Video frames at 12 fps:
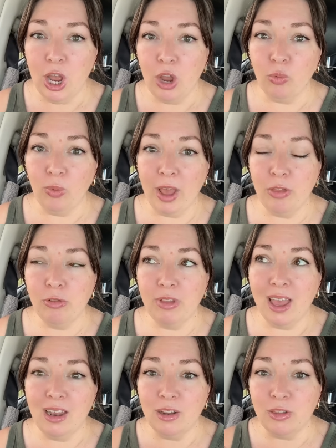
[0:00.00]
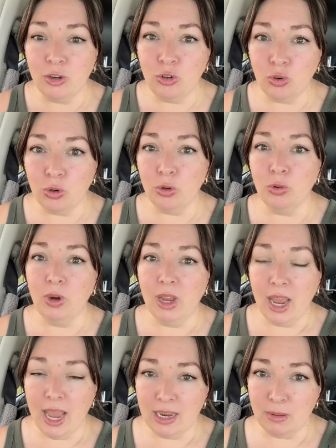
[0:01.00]
rather than the true
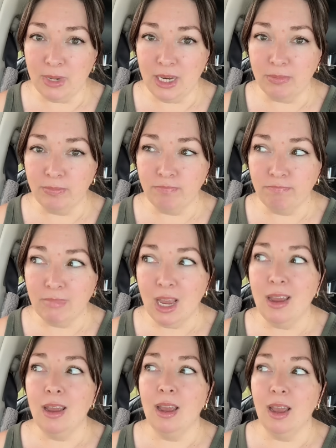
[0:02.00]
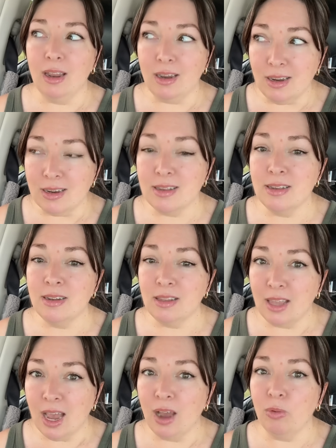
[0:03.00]
enemy. And isn't
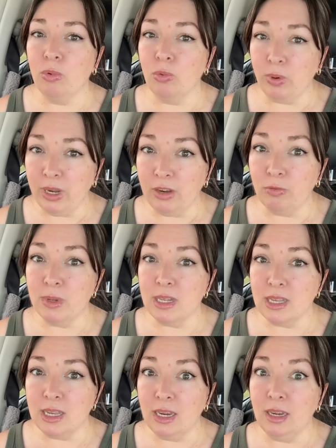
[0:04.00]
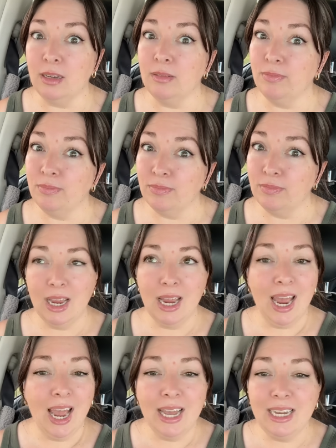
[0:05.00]
that what we've been seeing?
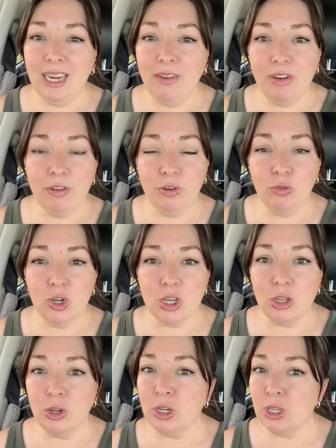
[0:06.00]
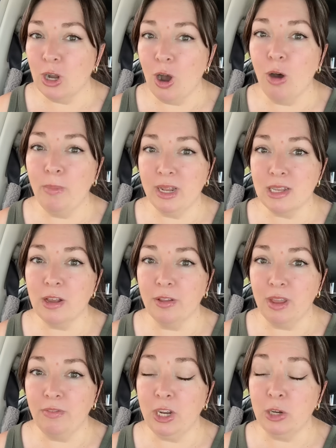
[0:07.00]
And even if you just look at the comments on
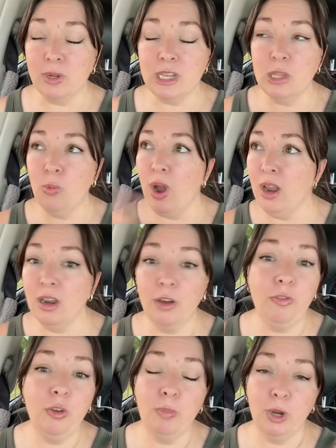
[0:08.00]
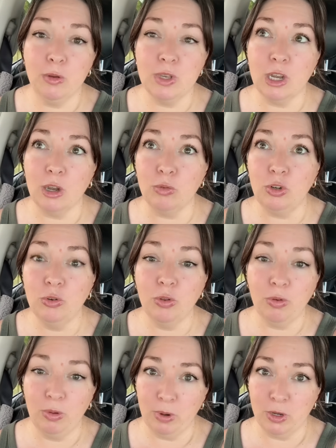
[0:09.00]
that video, it's the one a few posts ago, 2 or
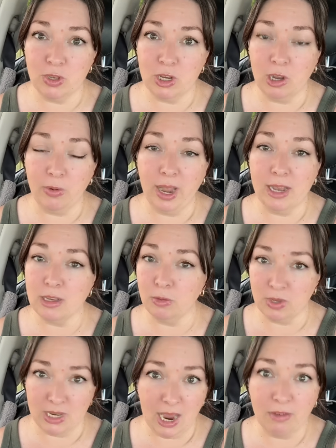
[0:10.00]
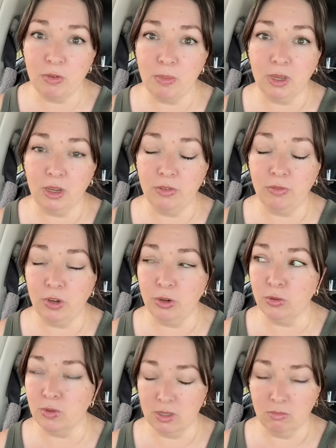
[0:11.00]
3 posts ago, it has almost 500,000
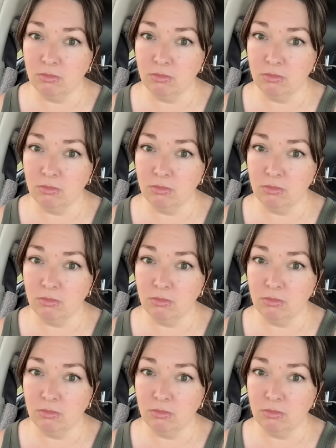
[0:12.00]
views.